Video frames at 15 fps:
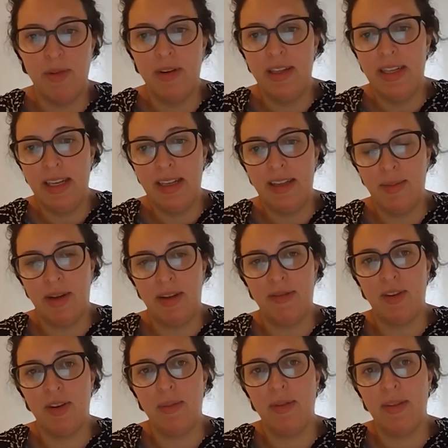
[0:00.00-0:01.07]
or a decent amount
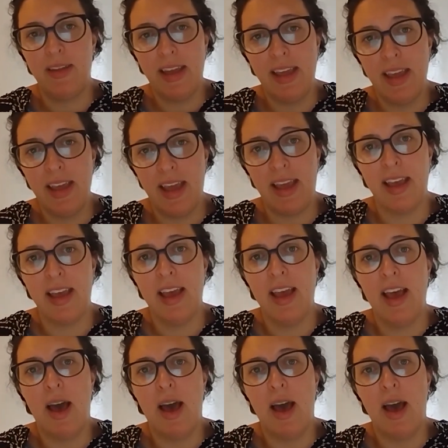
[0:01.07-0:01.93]
of time, thinking